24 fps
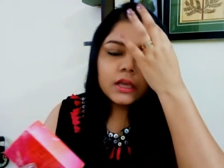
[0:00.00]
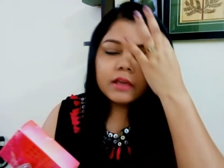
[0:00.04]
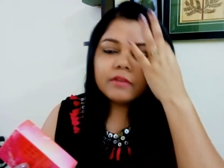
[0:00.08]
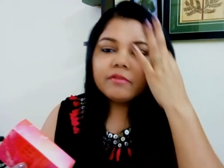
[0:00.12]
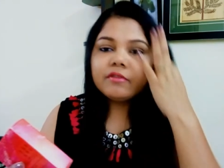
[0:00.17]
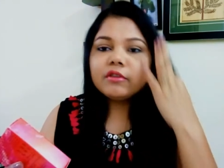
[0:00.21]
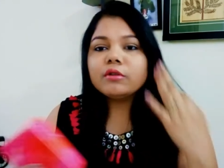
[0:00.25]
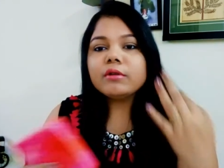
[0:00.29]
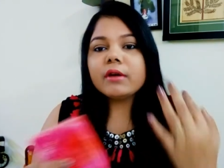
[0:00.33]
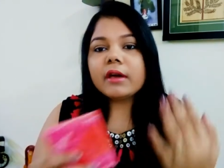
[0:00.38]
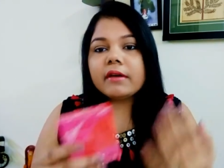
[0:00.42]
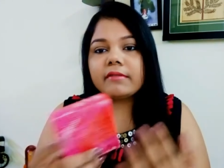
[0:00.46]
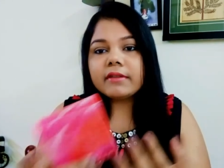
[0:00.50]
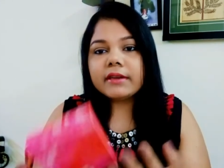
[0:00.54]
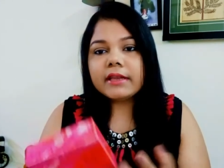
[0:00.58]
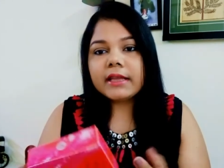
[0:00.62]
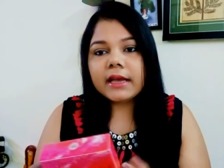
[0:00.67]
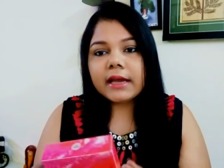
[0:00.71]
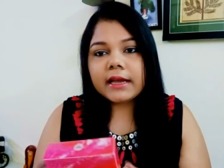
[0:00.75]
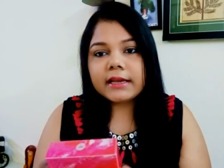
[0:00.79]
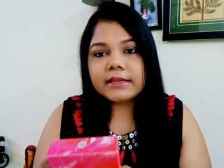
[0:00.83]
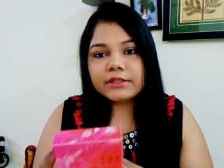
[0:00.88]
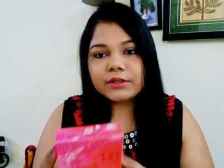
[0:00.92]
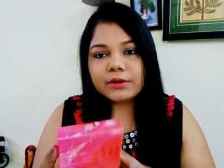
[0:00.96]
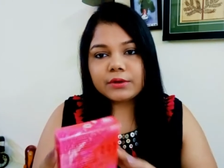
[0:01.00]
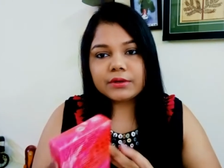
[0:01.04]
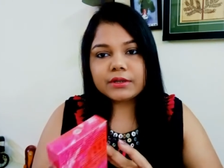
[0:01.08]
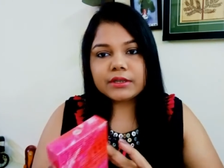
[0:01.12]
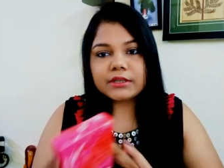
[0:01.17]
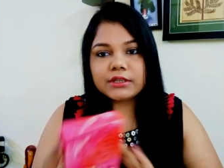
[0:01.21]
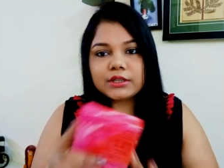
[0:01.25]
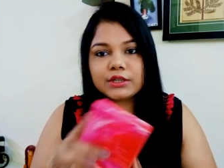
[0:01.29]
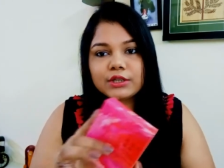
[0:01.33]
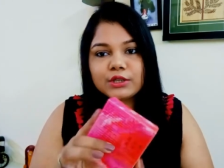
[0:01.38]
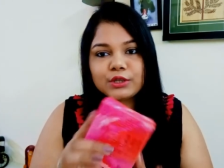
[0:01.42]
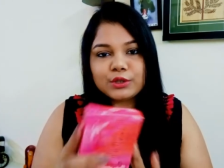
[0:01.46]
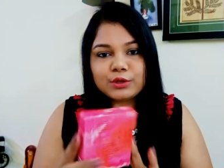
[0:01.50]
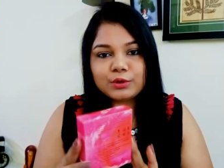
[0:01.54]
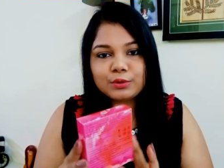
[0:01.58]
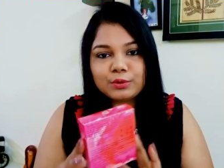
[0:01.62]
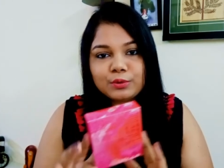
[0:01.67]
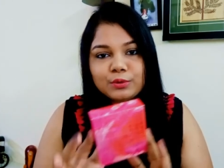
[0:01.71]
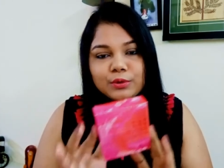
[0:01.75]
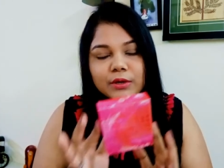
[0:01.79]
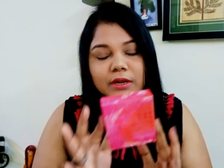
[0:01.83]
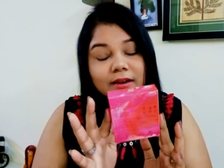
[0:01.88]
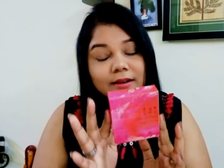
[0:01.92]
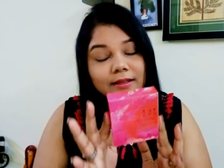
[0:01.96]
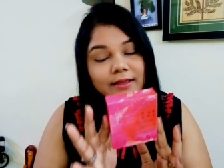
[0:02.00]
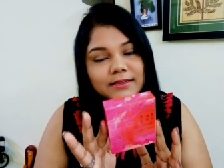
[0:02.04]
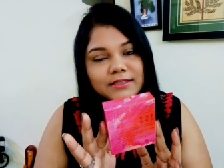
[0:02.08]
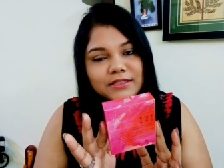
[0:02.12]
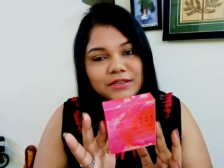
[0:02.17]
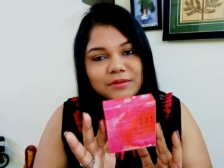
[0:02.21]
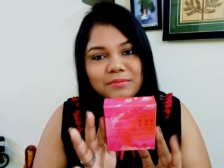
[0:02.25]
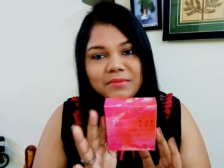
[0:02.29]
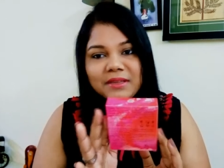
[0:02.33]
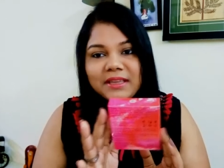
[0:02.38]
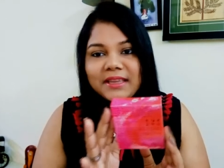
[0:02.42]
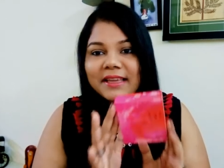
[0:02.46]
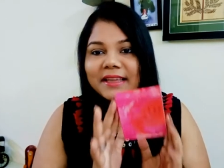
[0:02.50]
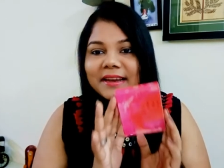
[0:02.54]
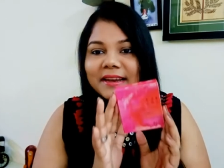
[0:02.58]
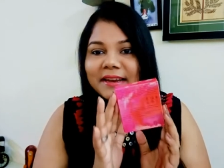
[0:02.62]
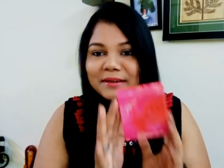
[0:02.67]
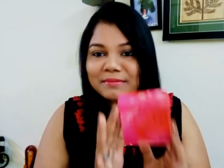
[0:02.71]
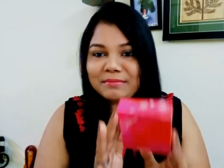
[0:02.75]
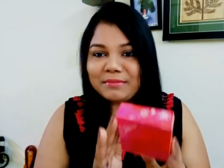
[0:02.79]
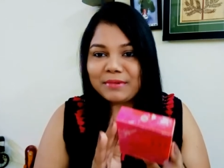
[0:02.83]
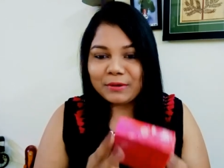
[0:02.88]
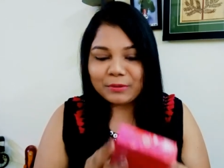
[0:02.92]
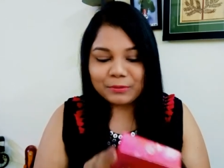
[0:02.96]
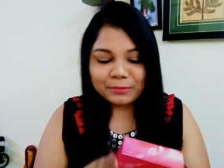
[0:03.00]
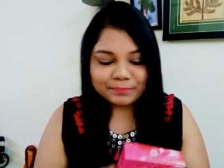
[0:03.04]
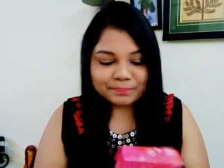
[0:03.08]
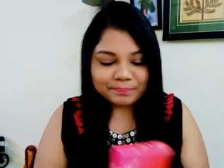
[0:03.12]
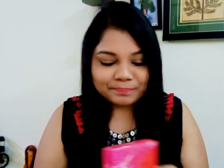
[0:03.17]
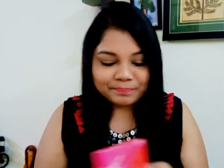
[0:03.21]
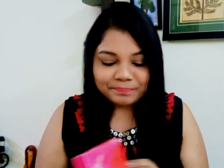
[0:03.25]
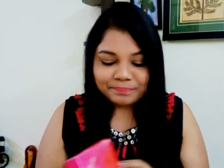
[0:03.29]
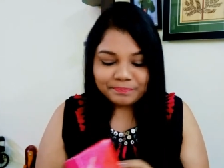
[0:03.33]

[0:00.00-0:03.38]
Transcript: If you have any idea on it, do enlighten me and let me know.